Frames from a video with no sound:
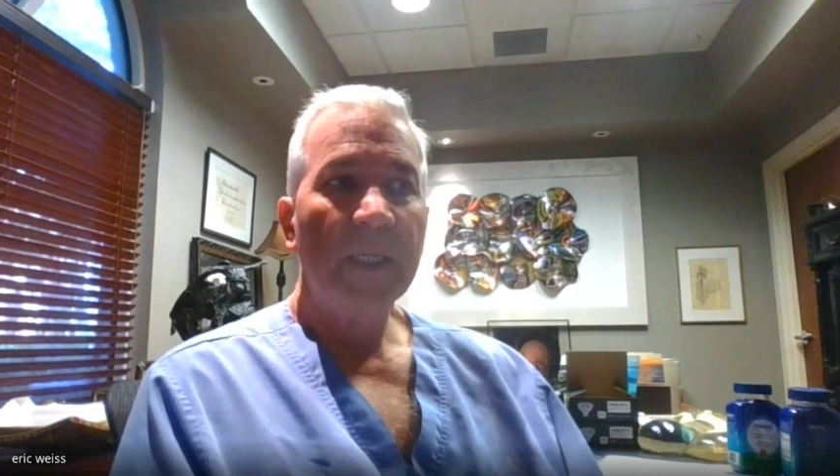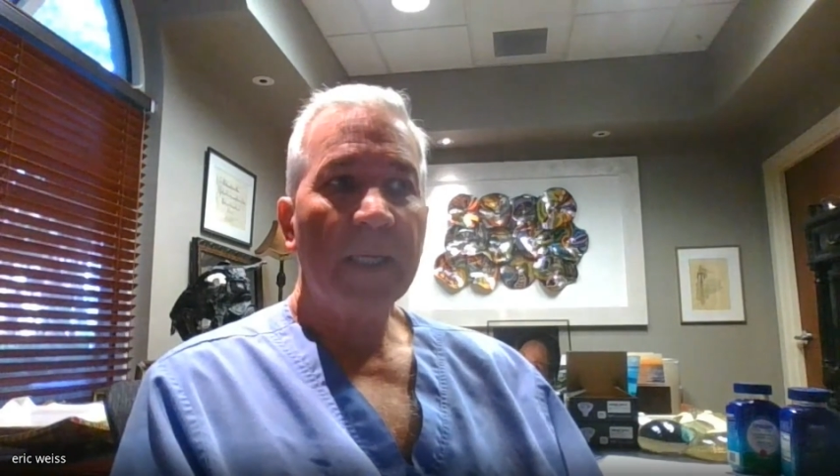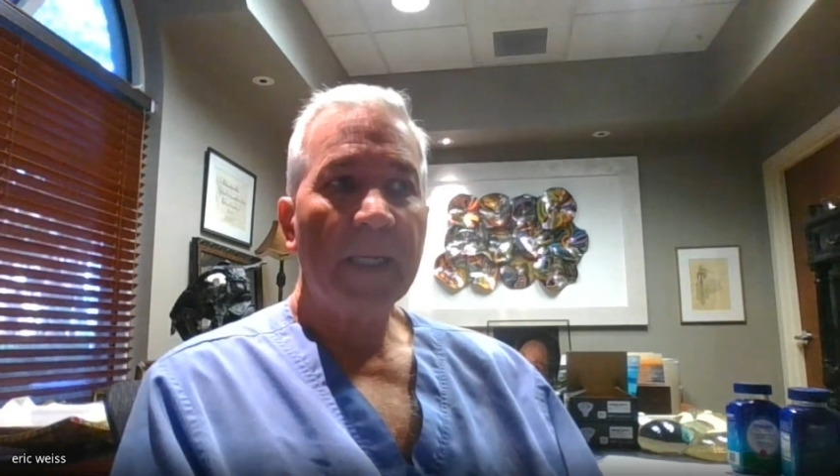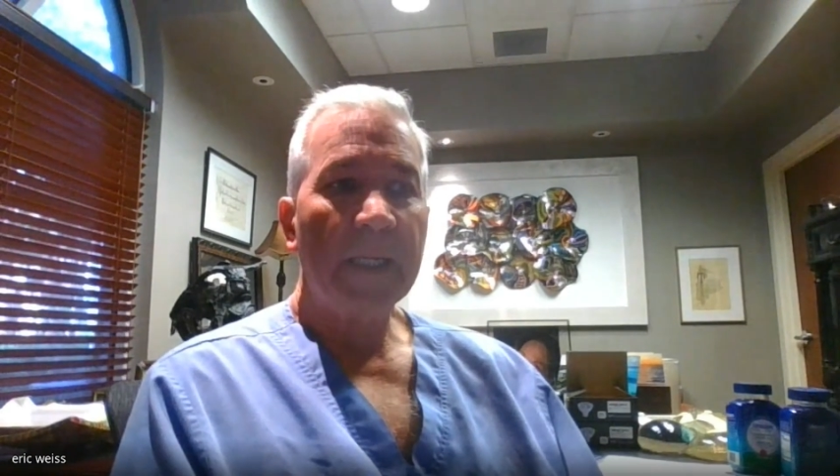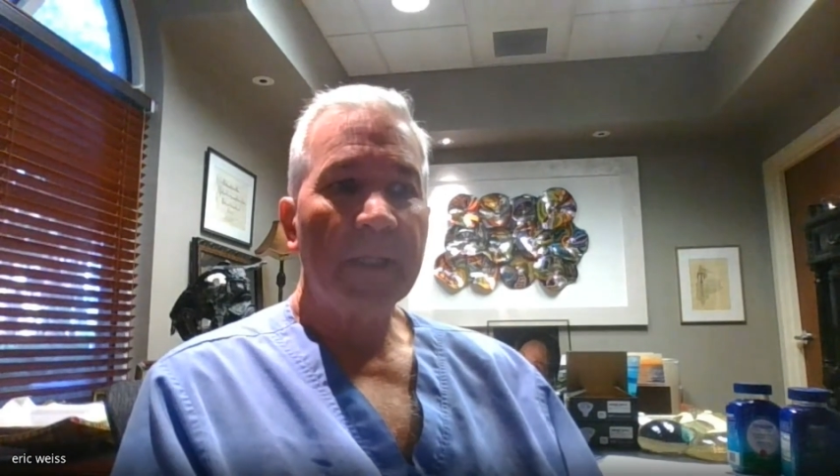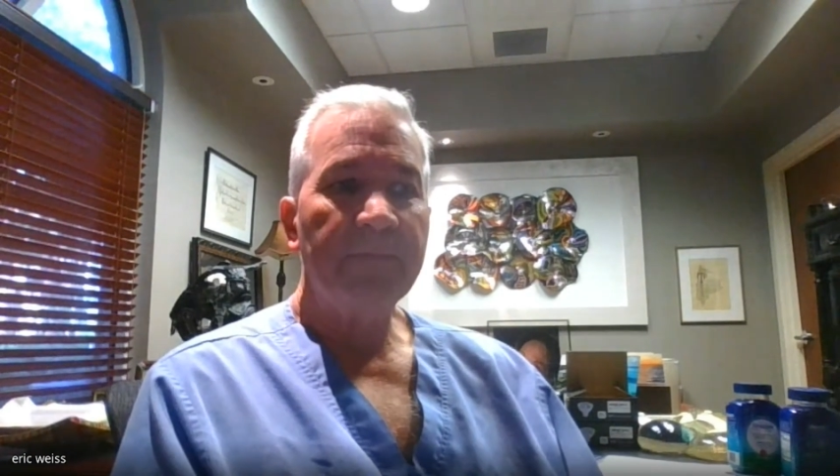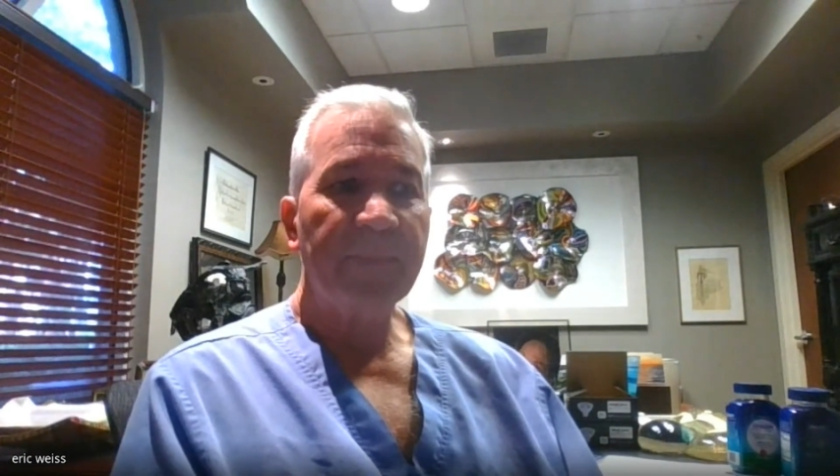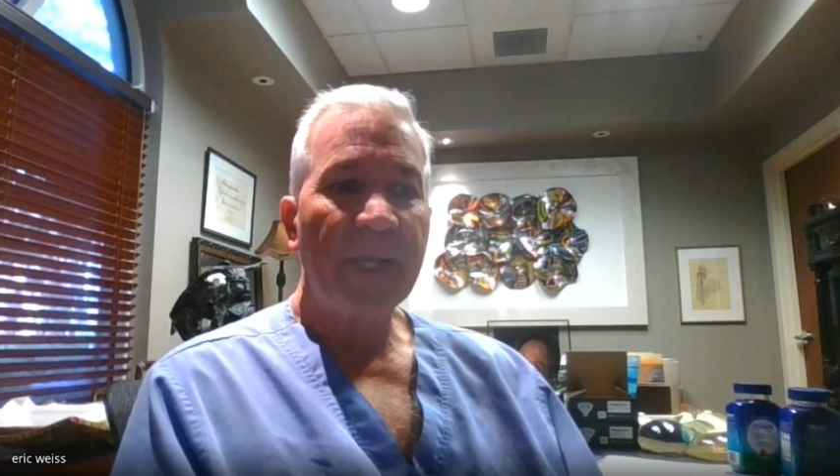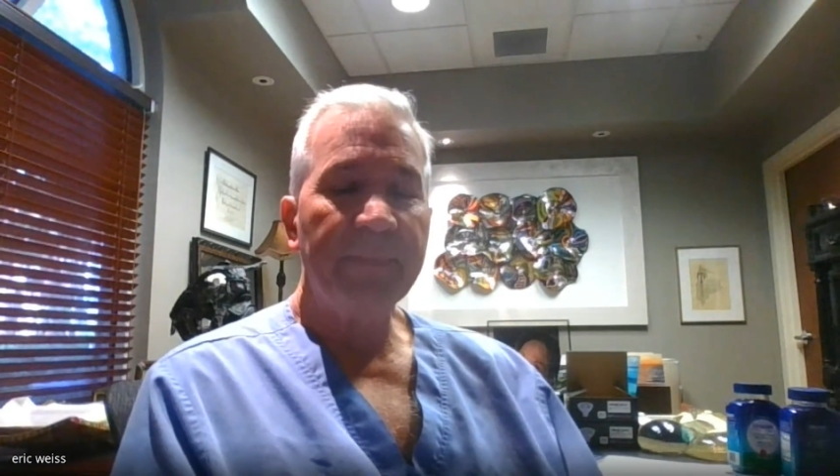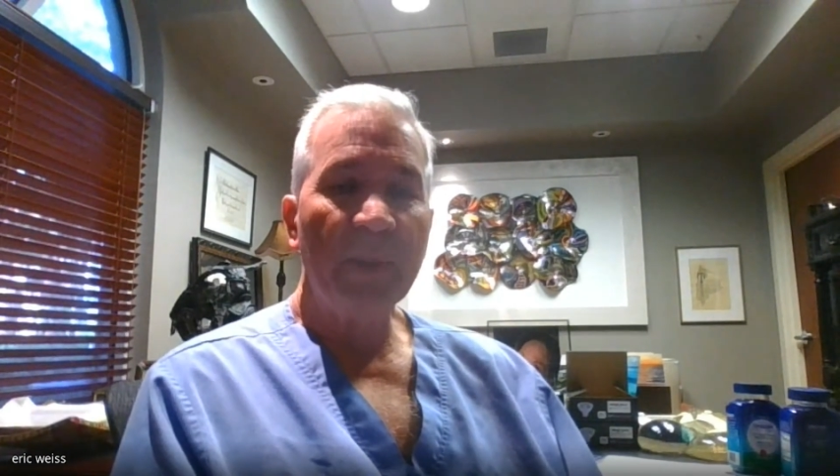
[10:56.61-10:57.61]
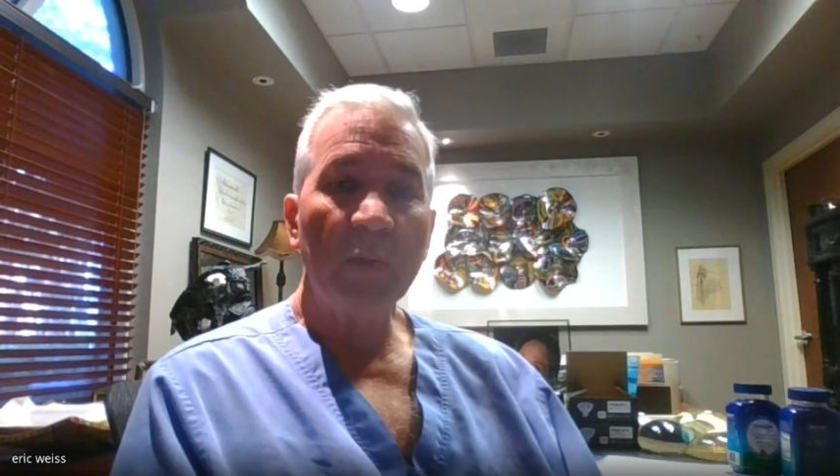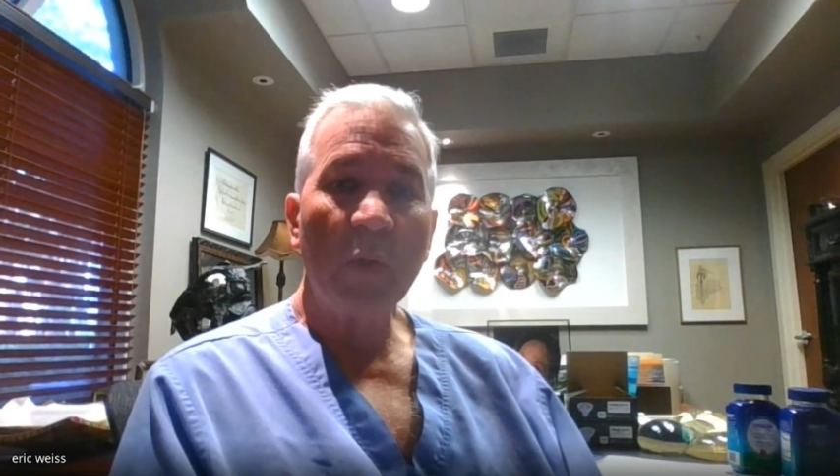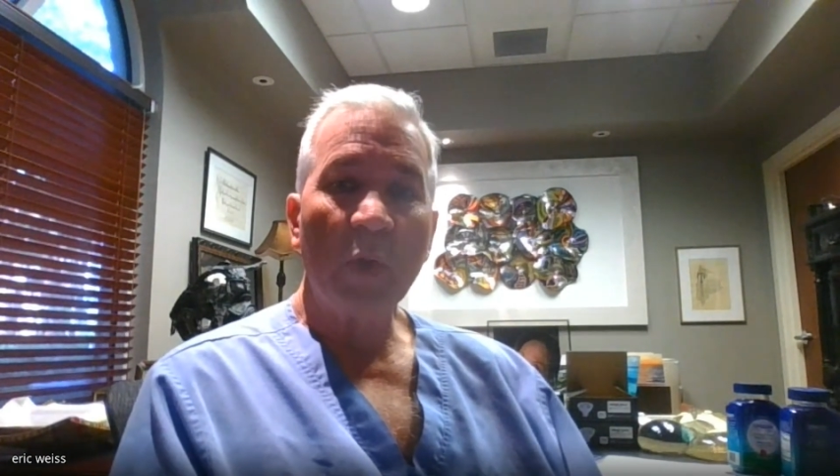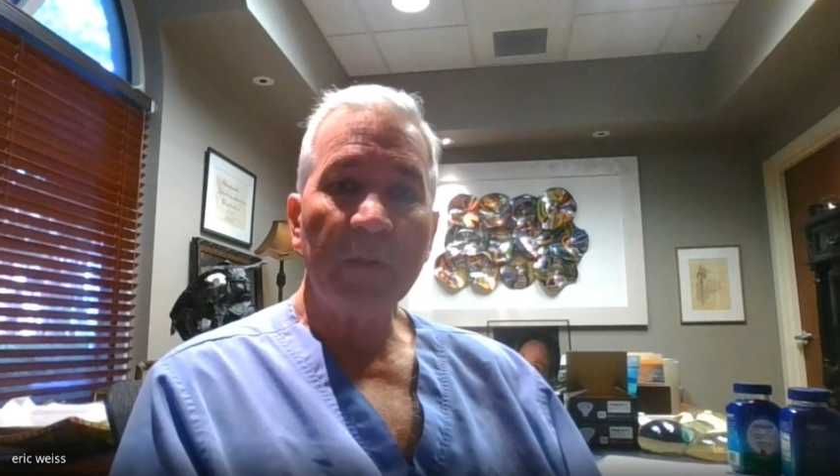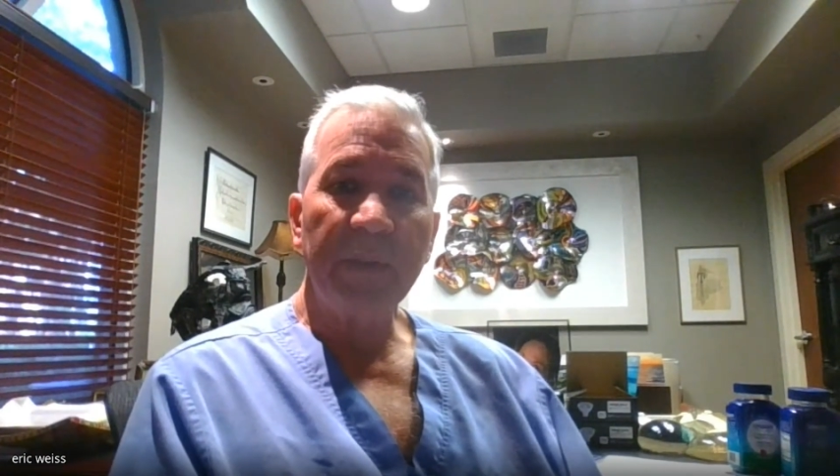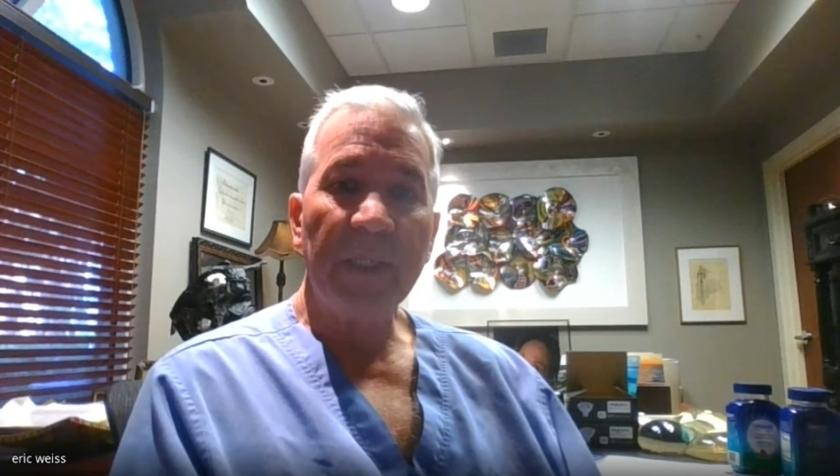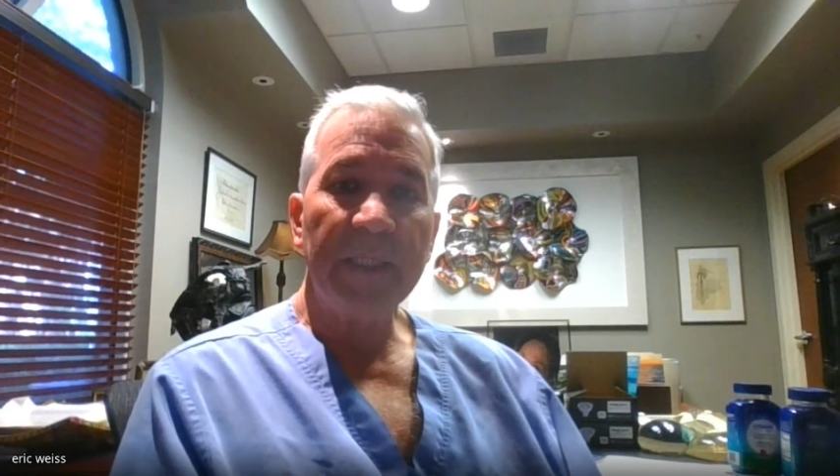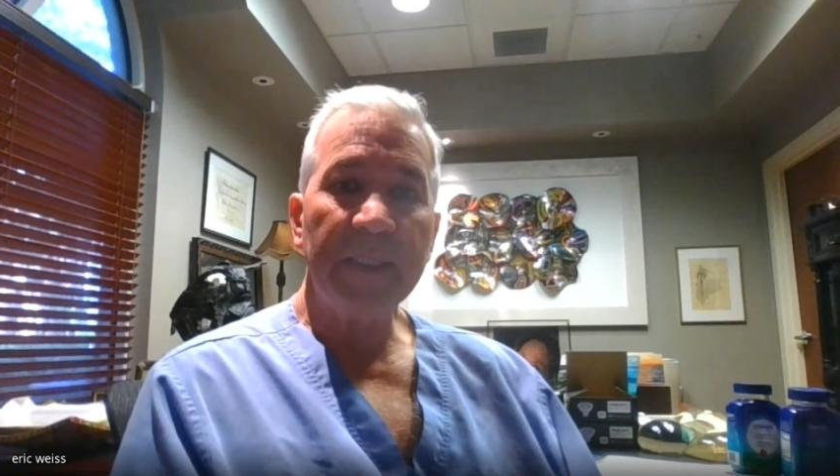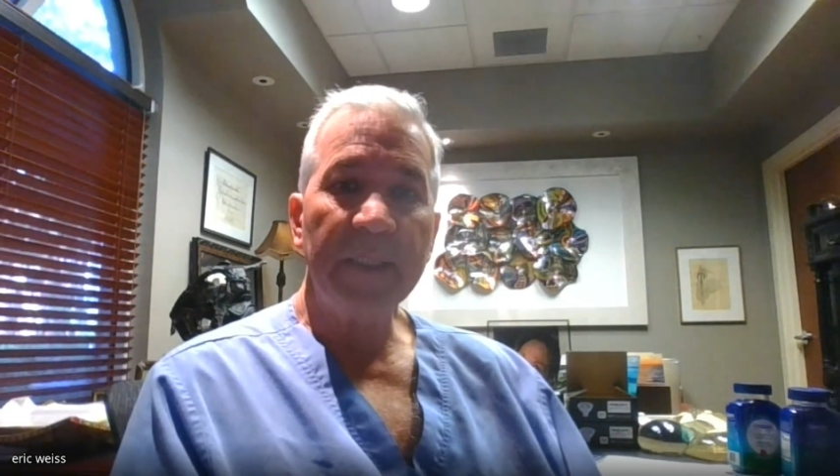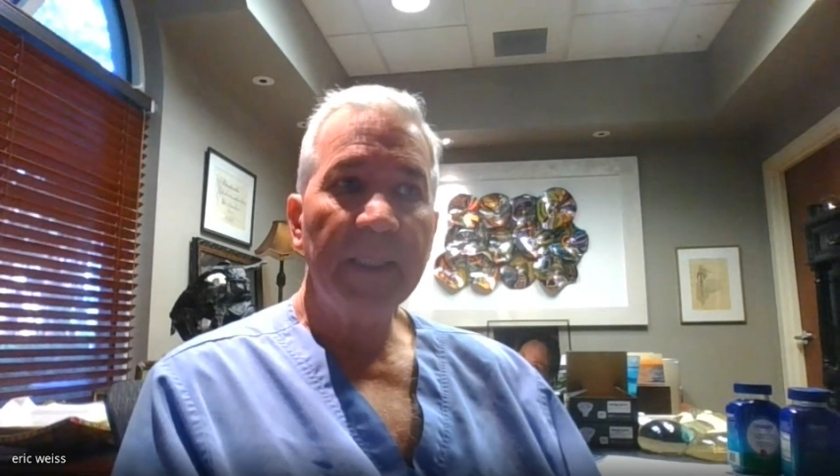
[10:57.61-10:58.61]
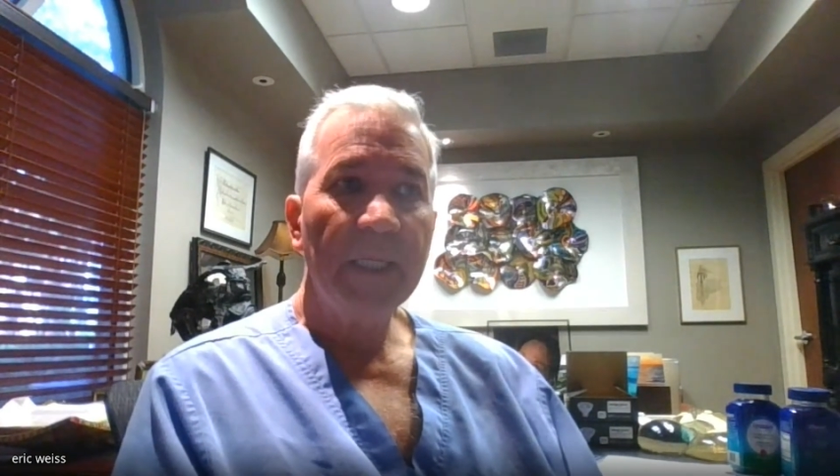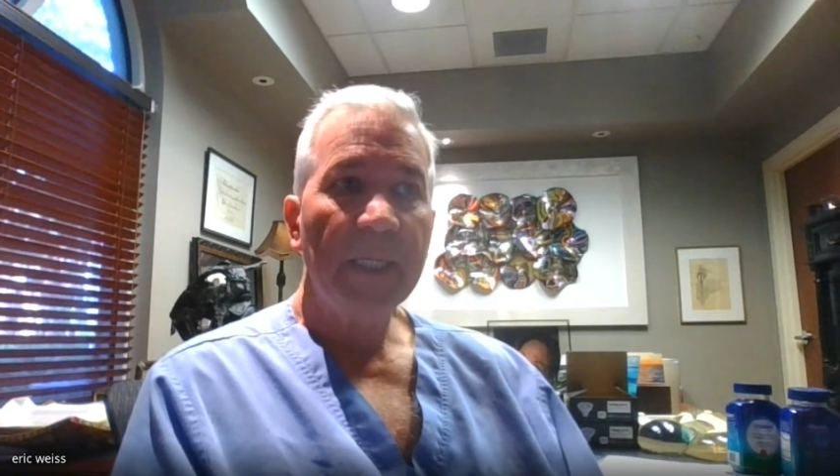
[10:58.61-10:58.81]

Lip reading: Umbilical cord blood